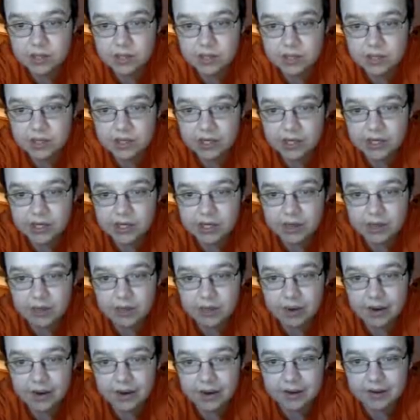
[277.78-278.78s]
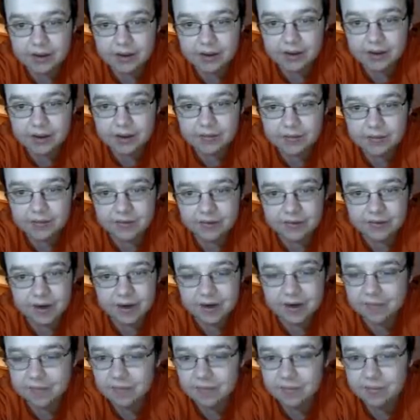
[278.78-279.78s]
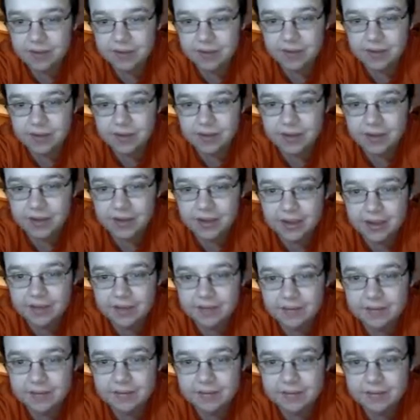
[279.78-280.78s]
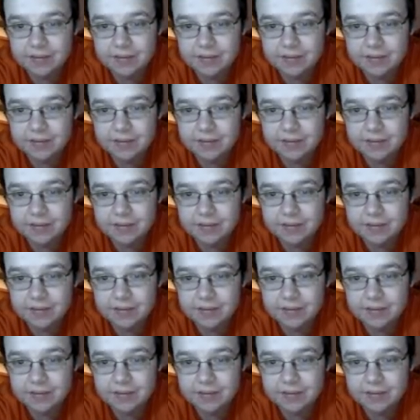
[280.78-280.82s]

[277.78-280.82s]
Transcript: JJ Watt comes right up the middle again.